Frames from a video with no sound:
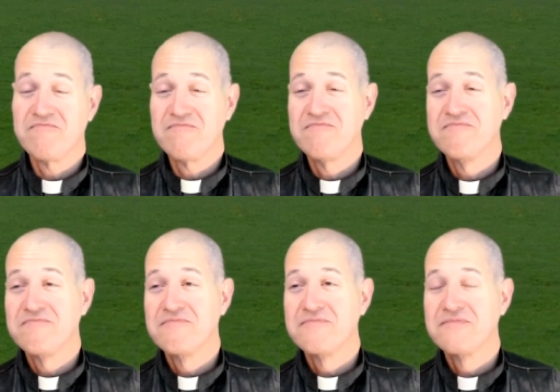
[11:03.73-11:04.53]

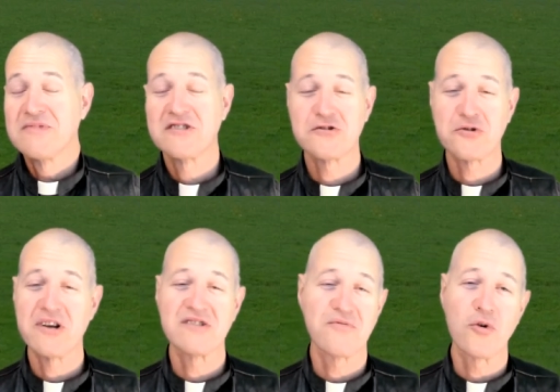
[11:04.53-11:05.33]
It's
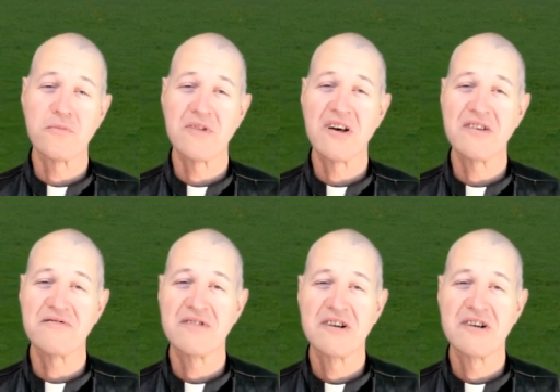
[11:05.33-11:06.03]
transformed life.